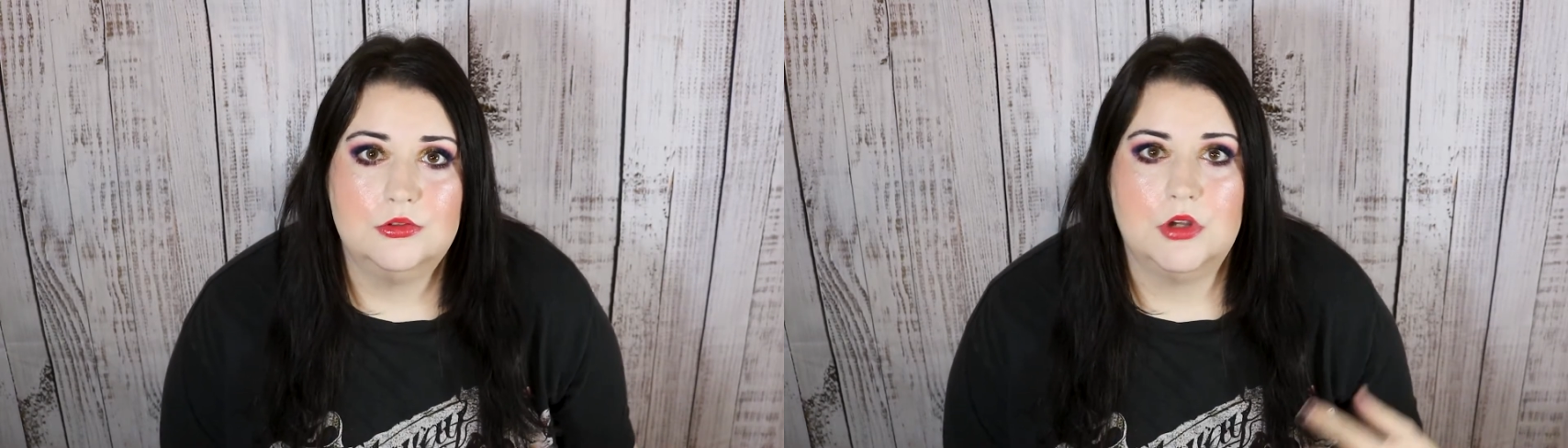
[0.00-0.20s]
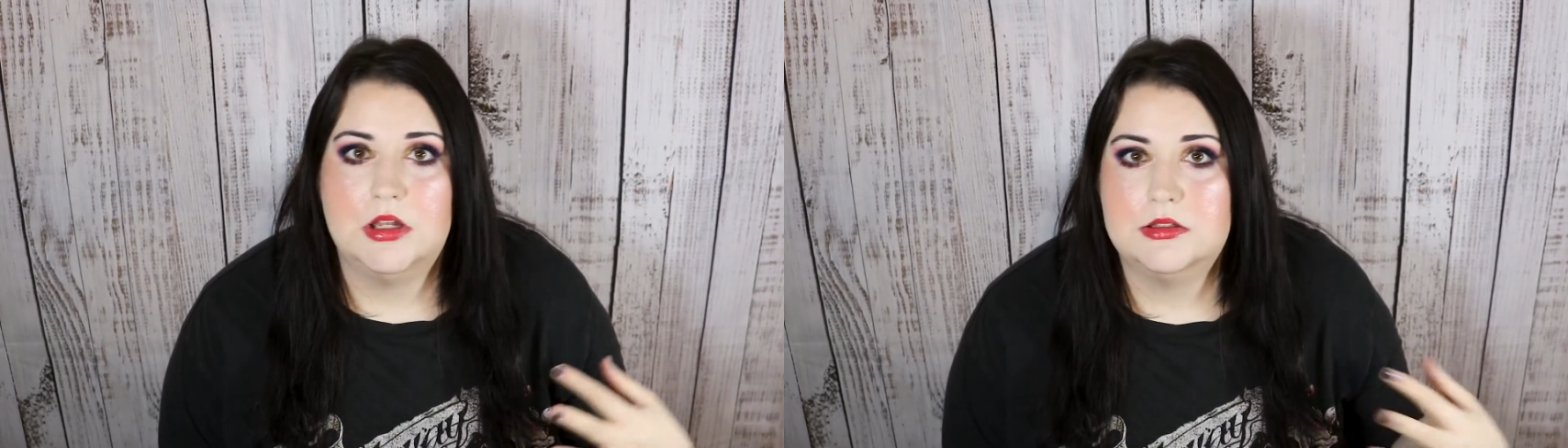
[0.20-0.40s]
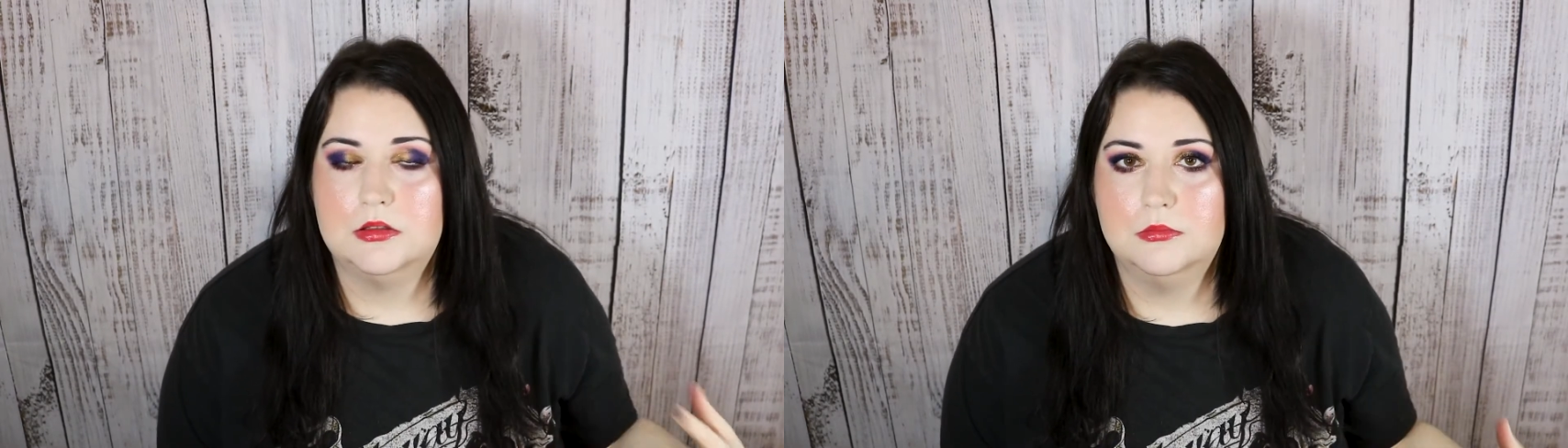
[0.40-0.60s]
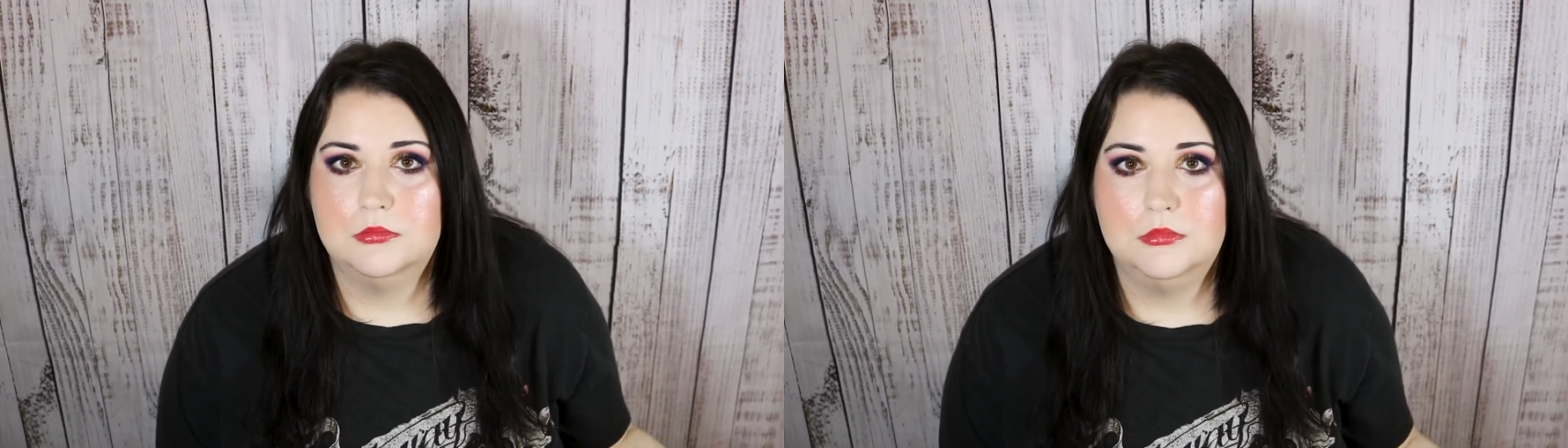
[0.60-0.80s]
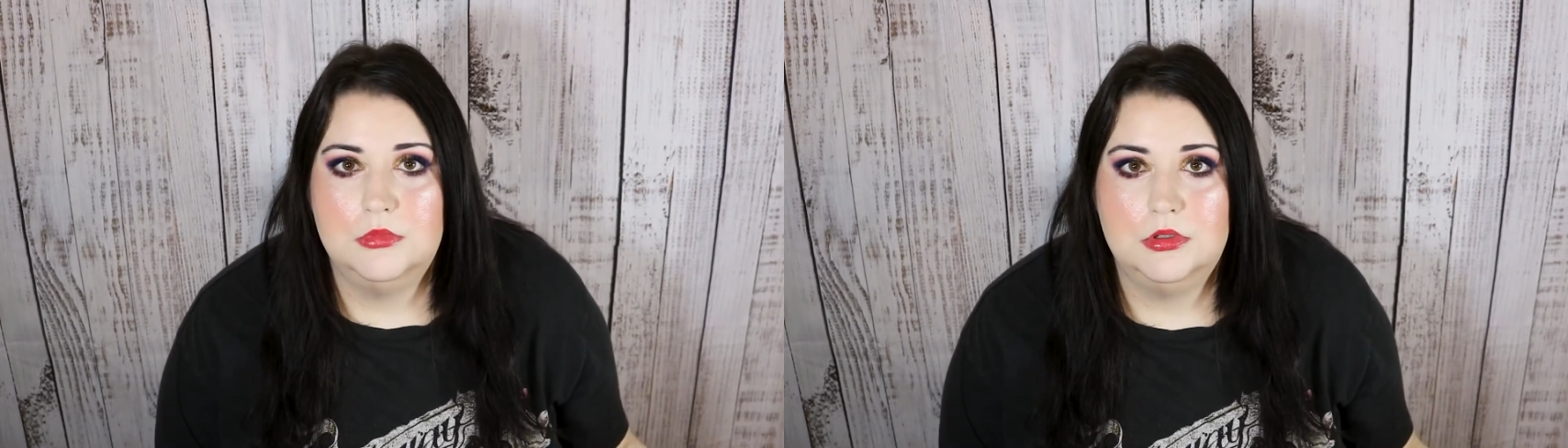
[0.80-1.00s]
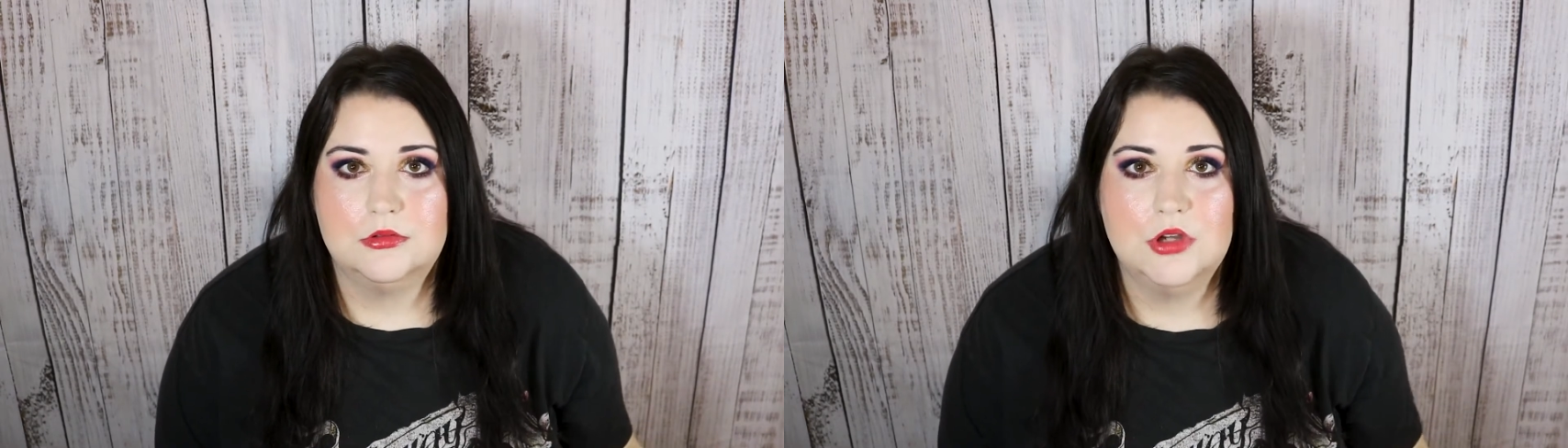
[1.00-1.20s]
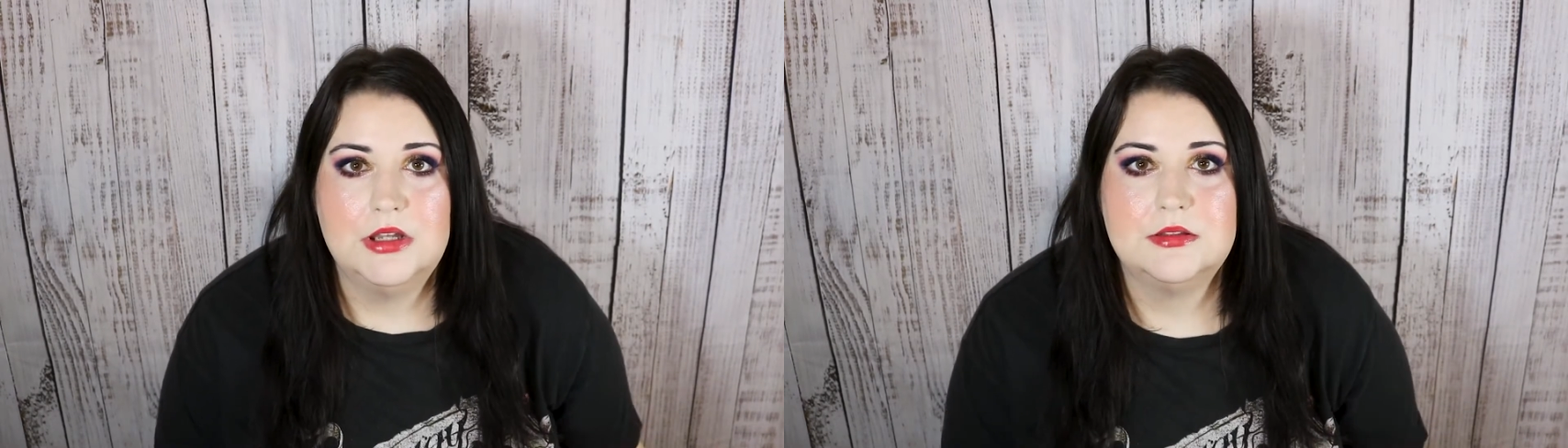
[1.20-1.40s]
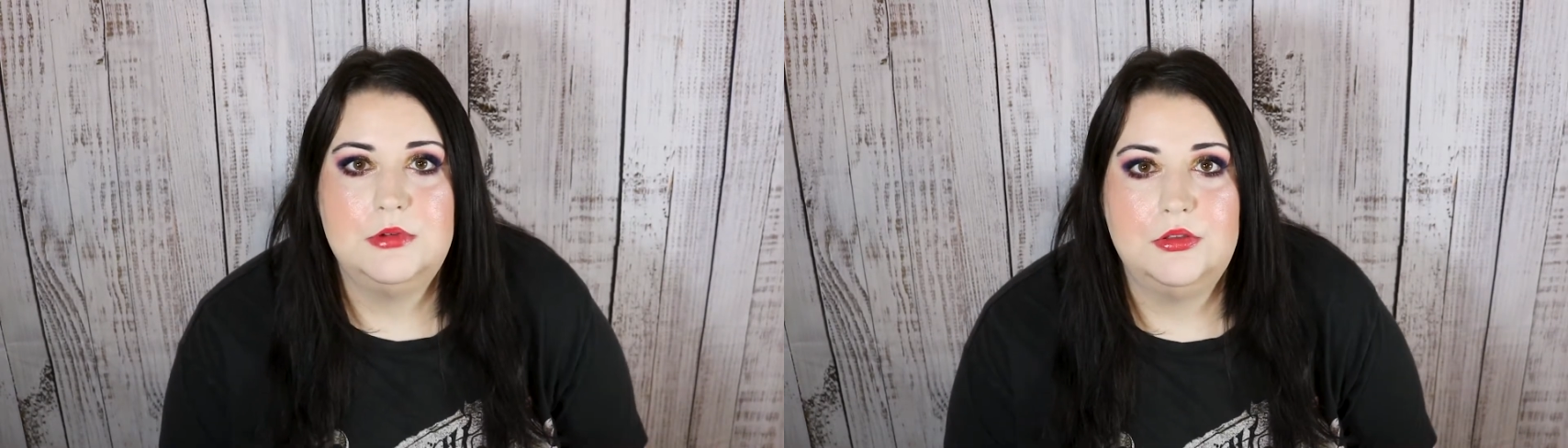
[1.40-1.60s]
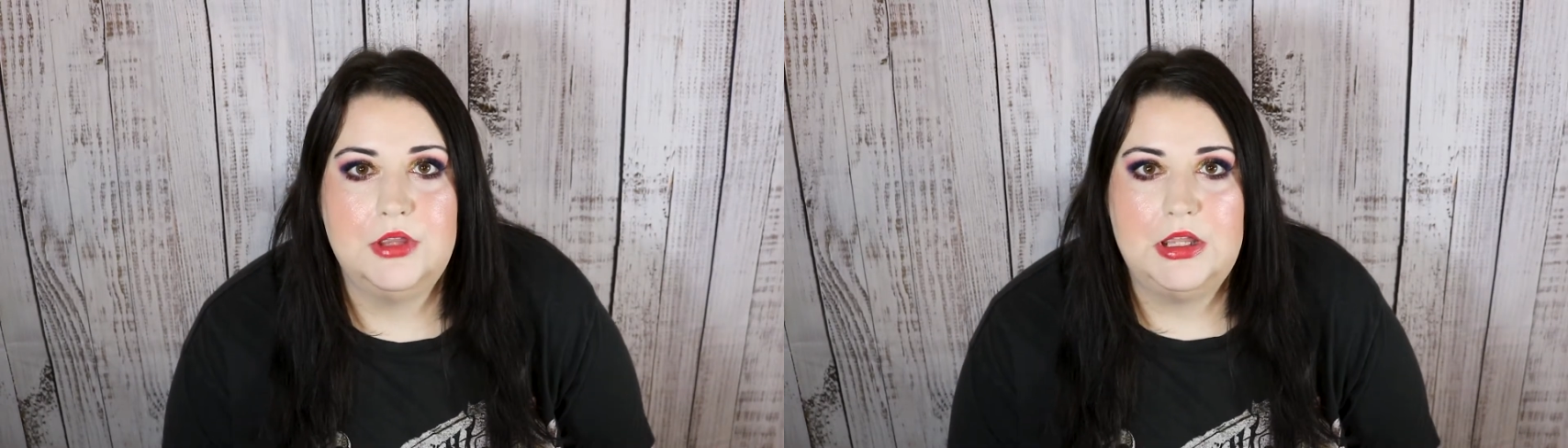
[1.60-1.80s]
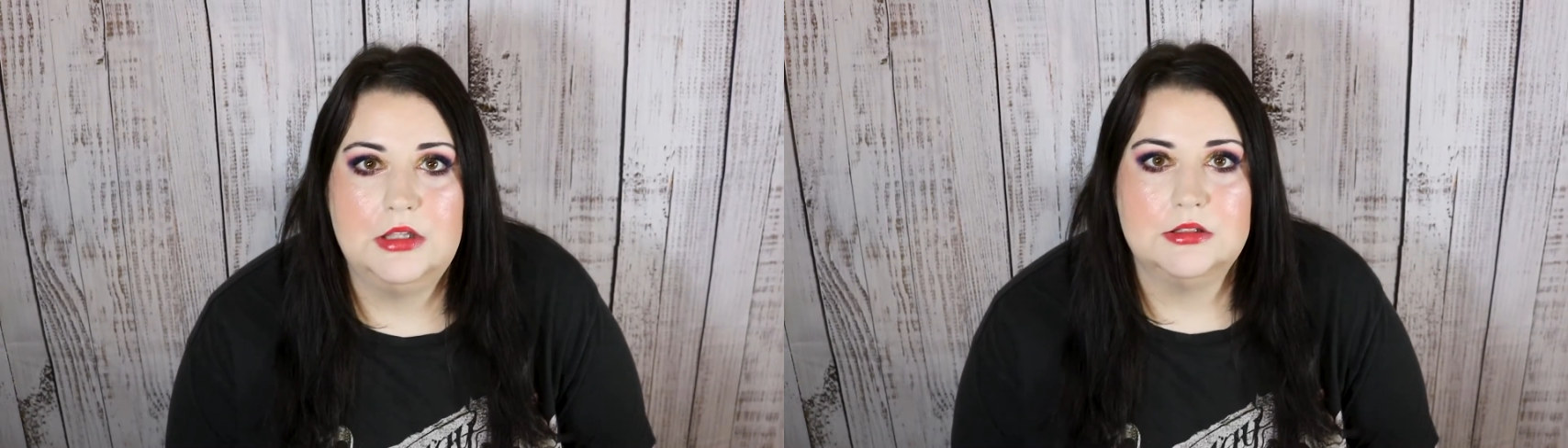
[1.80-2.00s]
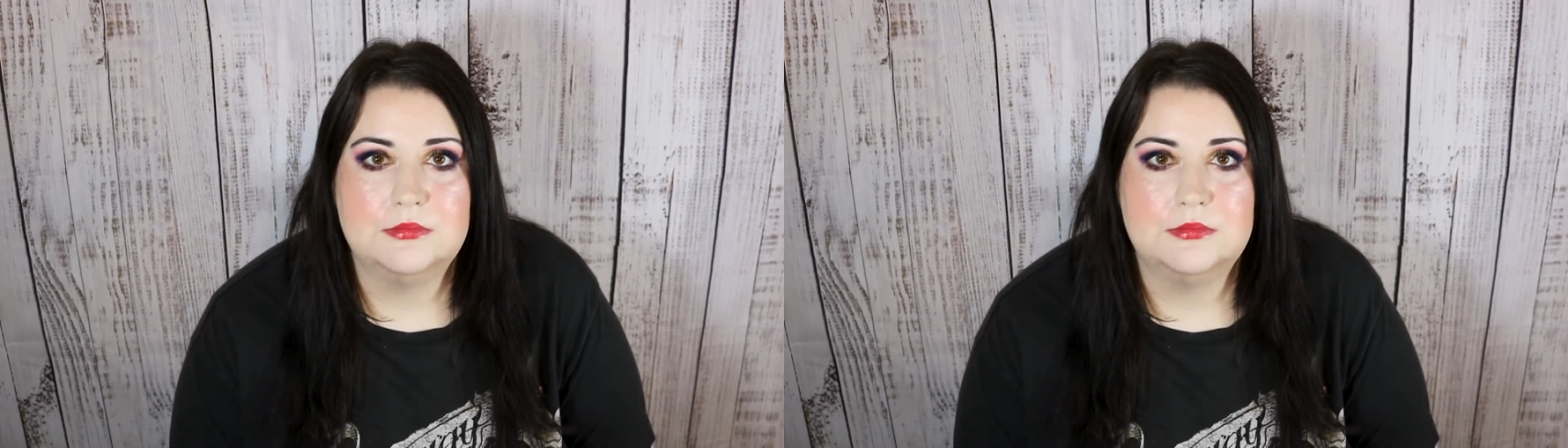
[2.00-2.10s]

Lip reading: Trying some new things,